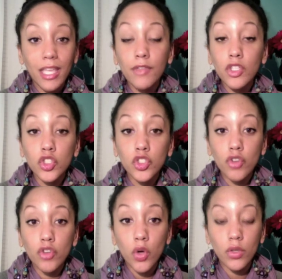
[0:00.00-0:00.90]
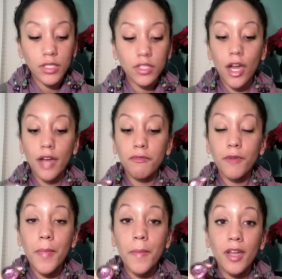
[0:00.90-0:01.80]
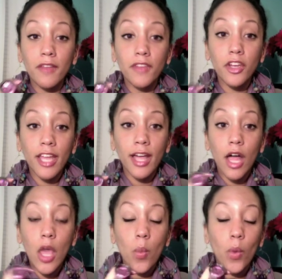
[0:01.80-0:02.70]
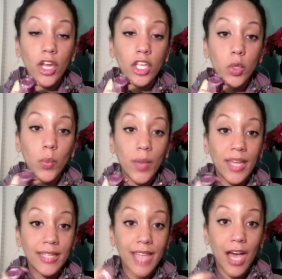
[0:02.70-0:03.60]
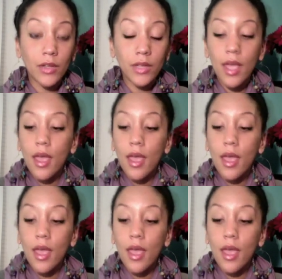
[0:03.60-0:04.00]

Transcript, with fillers: even strokes starting from the middle of your nail and working your way down.